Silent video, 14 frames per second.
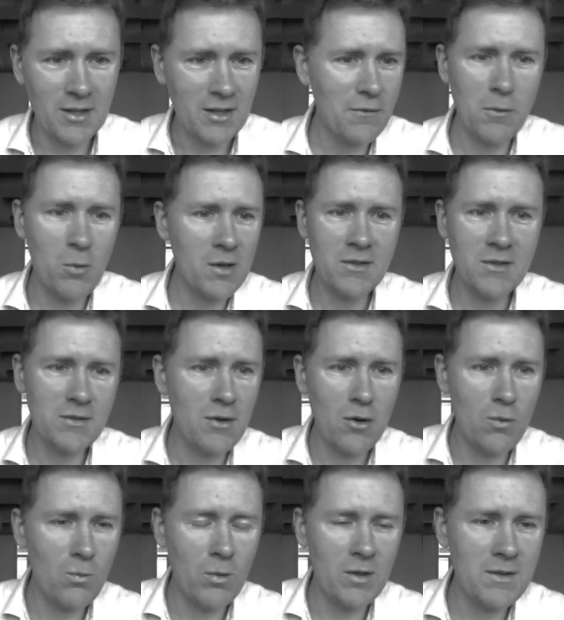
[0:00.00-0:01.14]
If we want to know
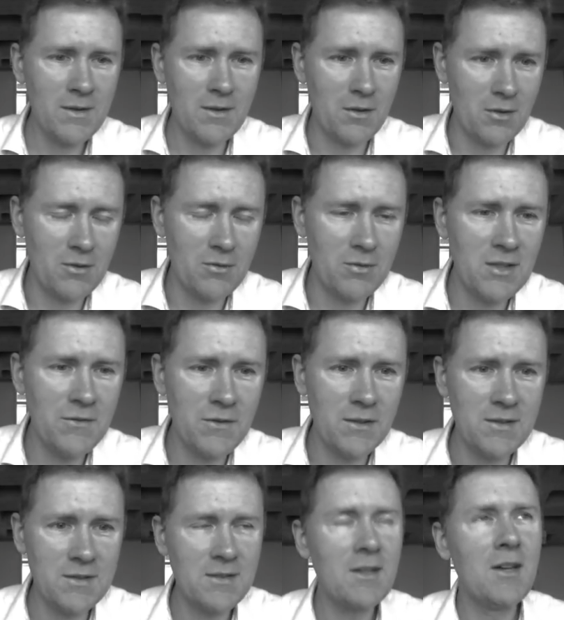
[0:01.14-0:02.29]
what uh, grief is,